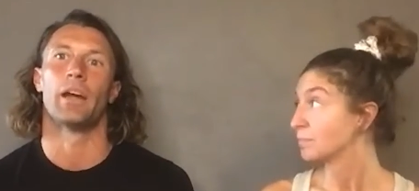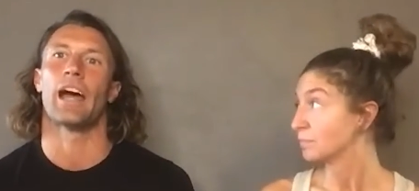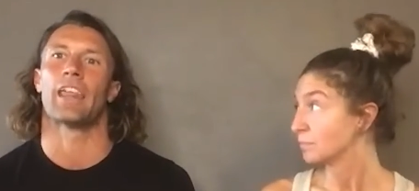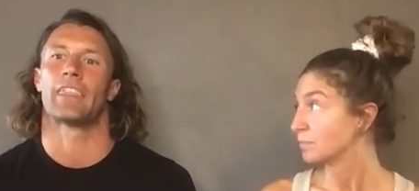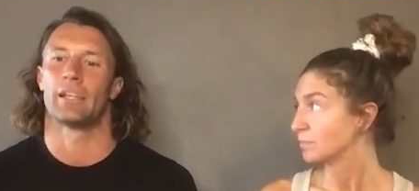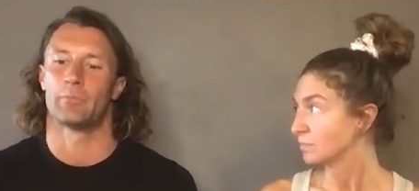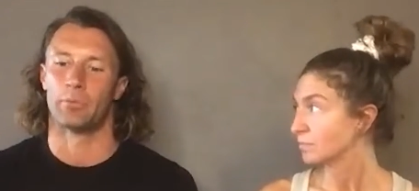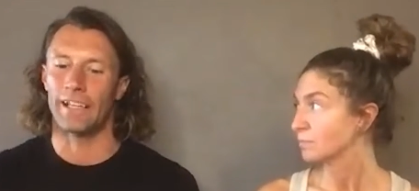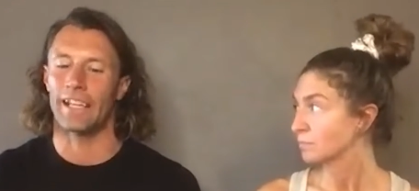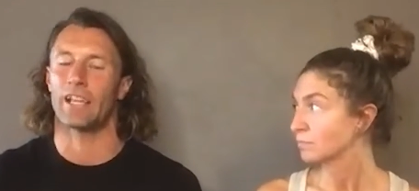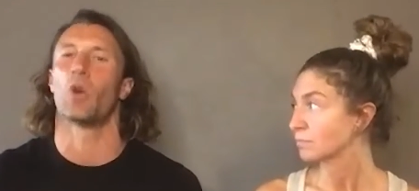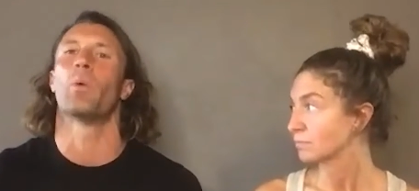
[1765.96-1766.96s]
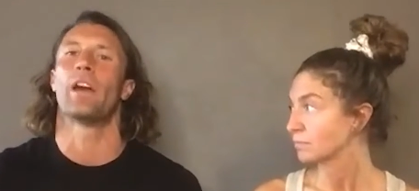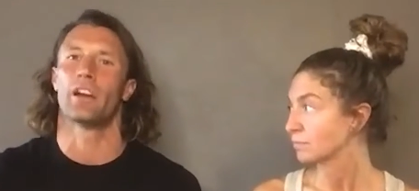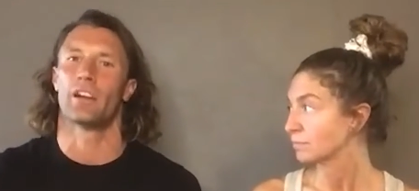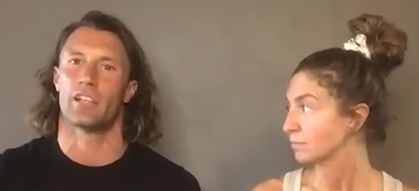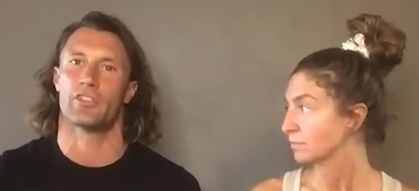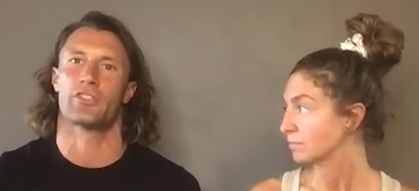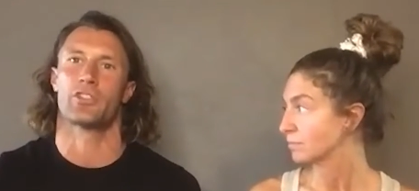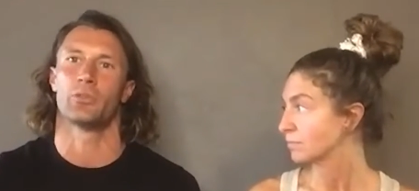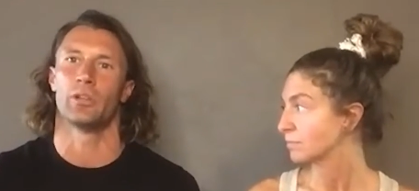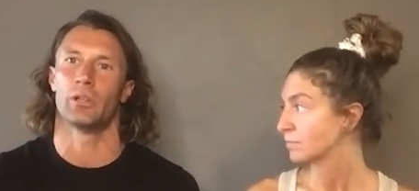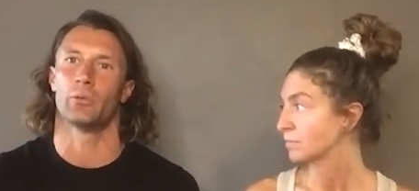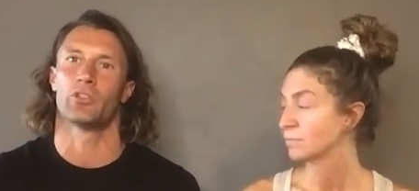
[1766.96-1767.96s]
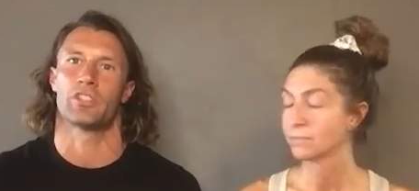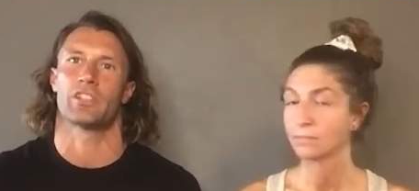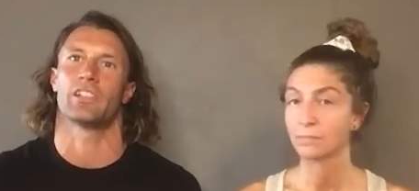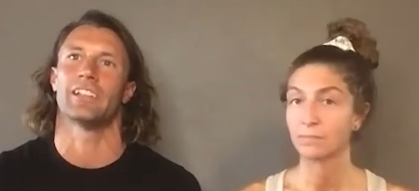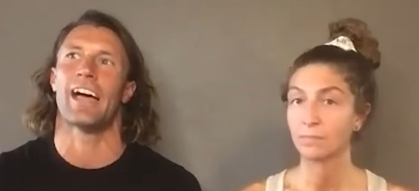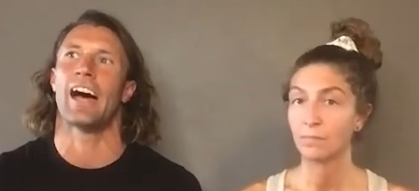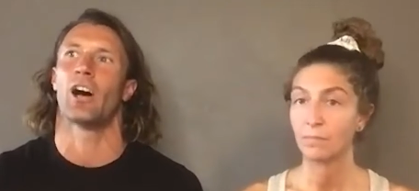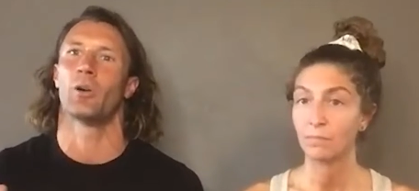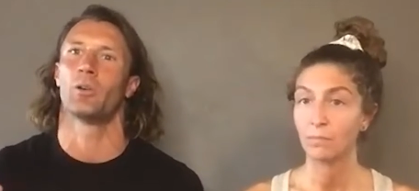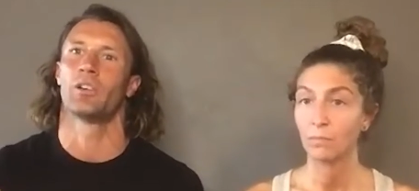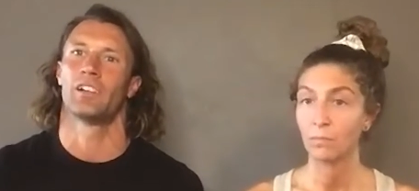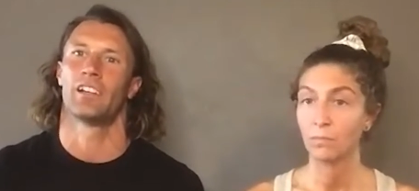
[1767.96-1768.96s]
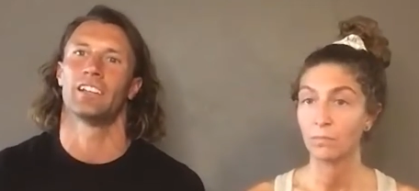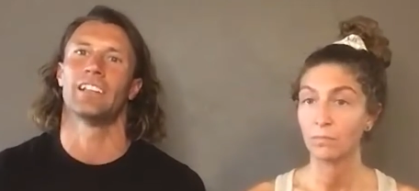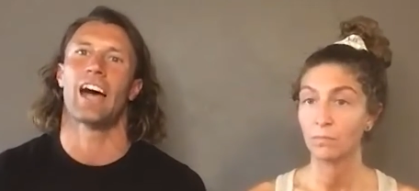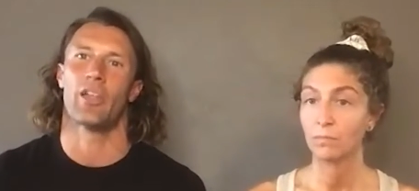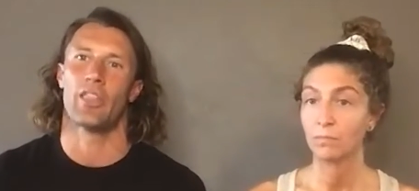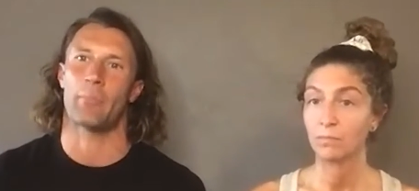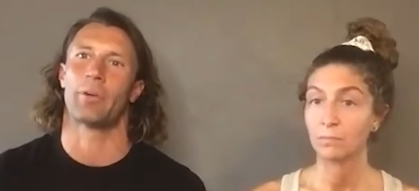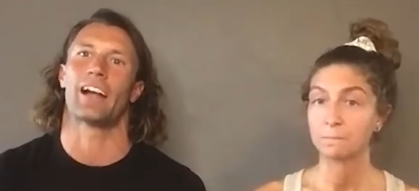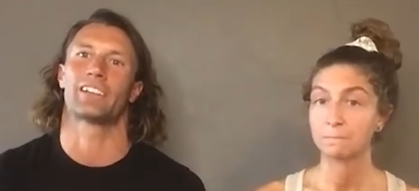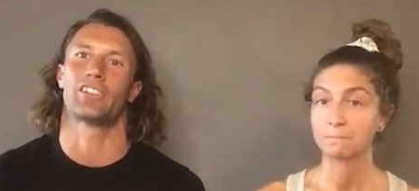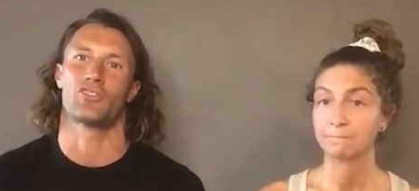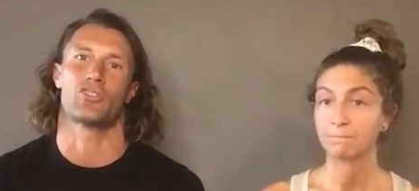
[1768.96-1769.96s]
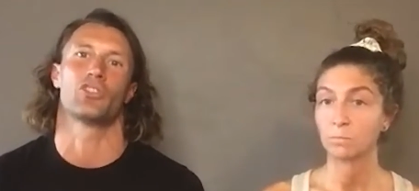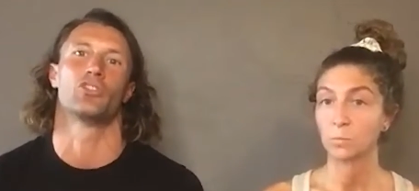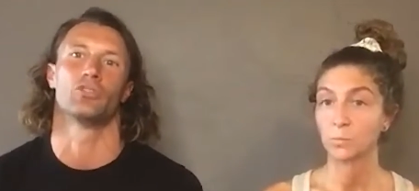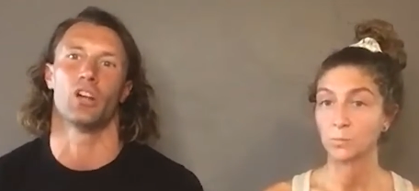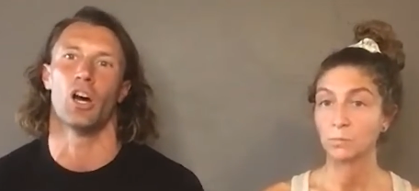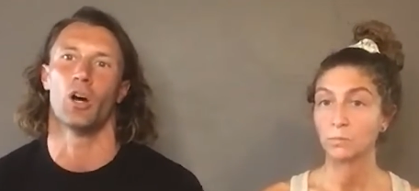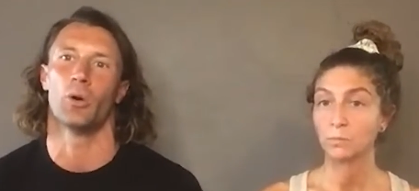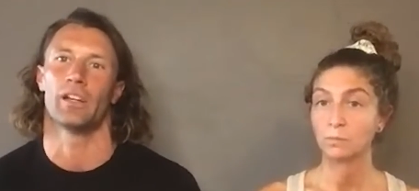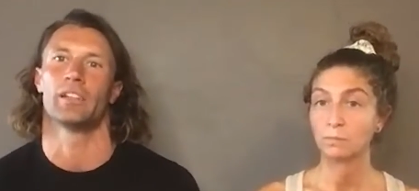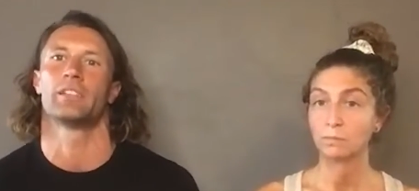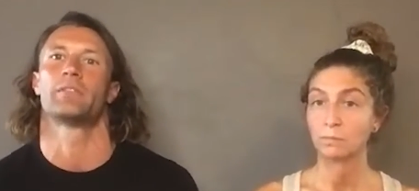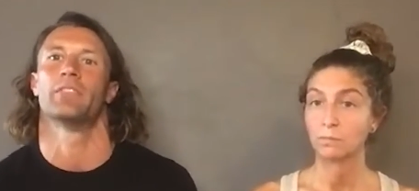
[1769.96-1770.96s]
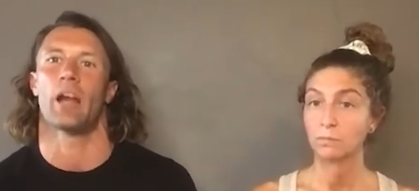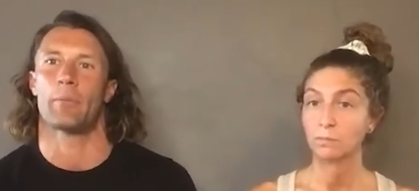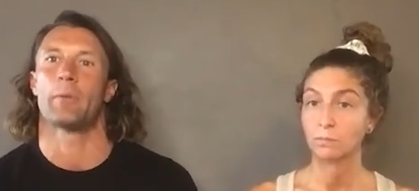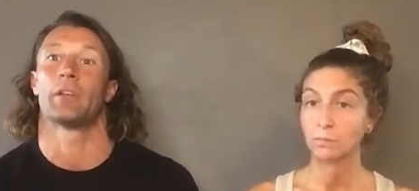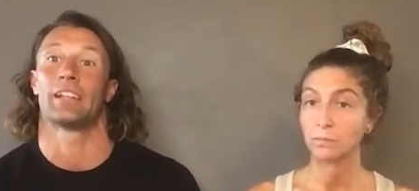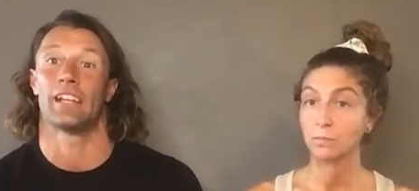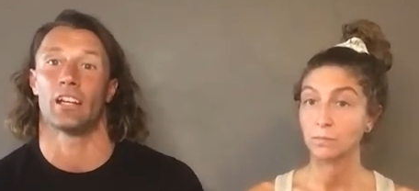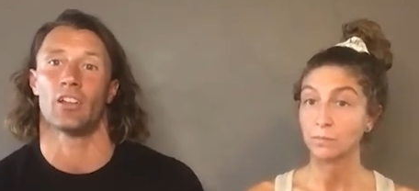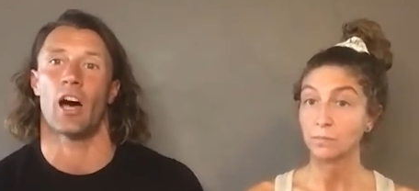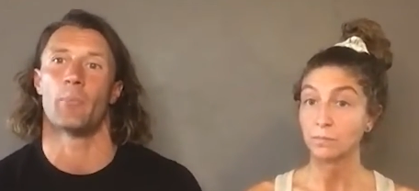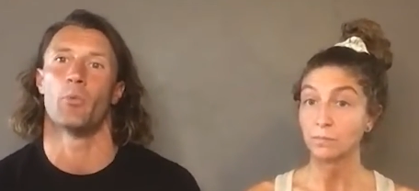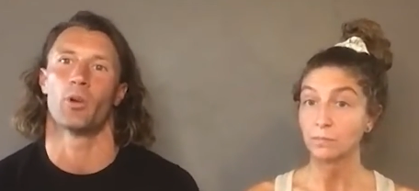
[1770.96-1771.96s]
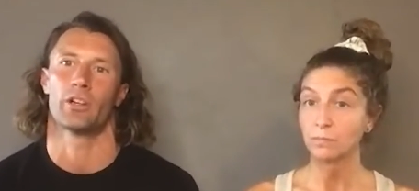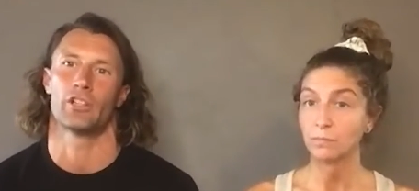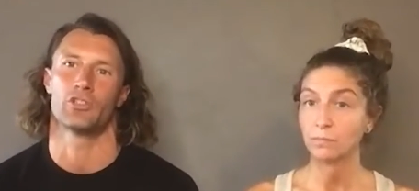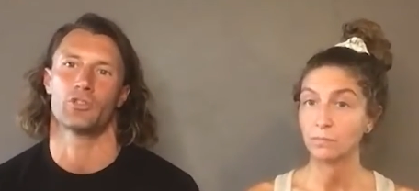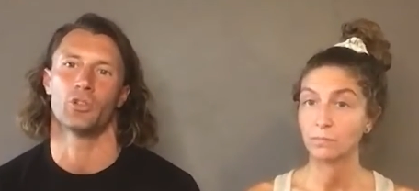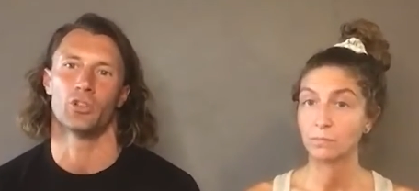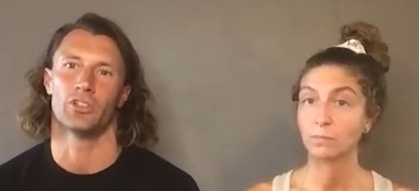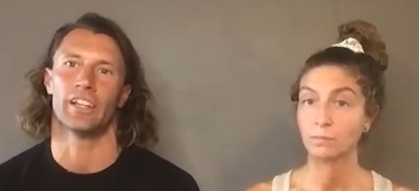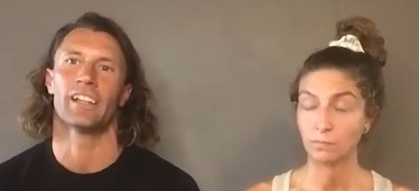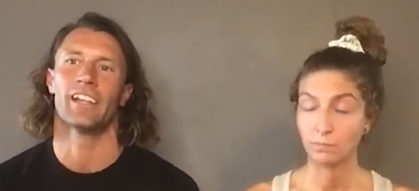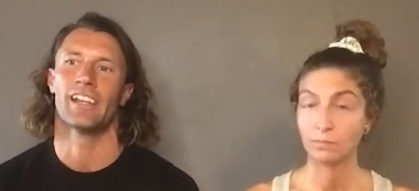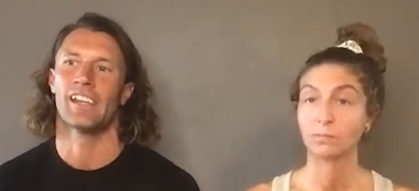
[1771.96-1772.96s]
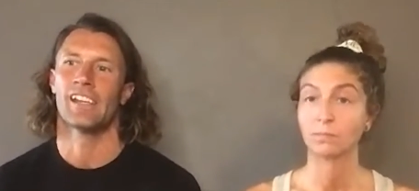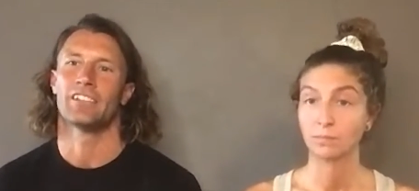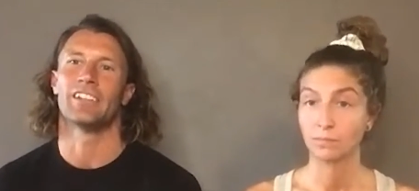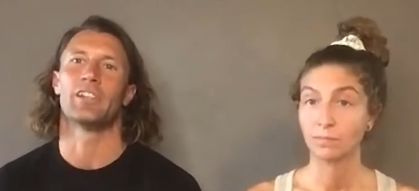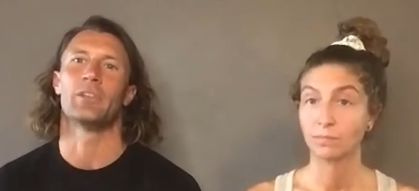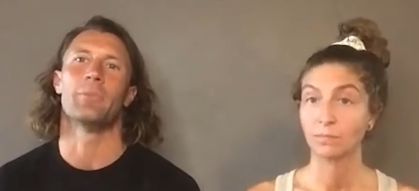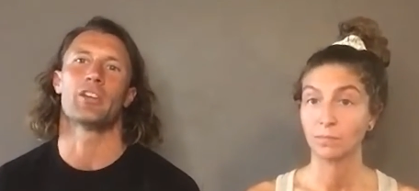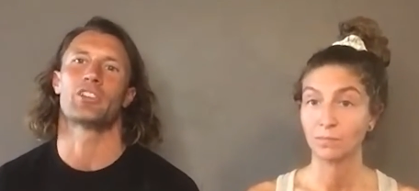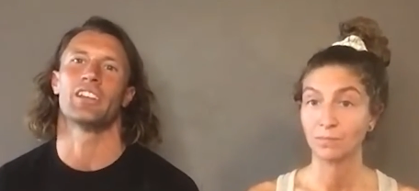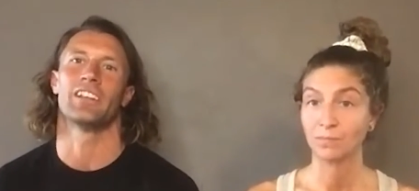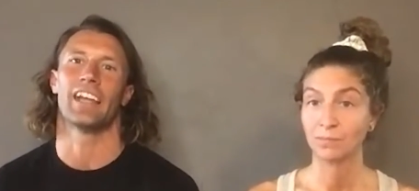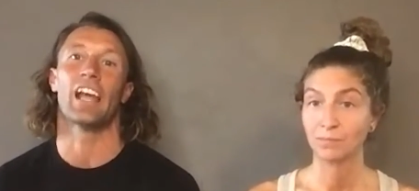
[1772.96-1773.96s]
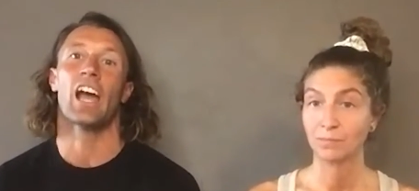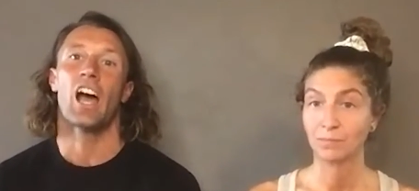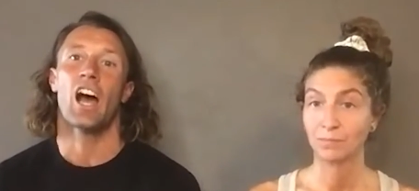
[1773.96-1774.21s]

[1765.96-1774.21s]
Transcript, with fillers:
Speaker 1: but I think bringing awareness to it will just allow allow that practice to grow and allow people to get a lot more control. Like, like you mentioned, like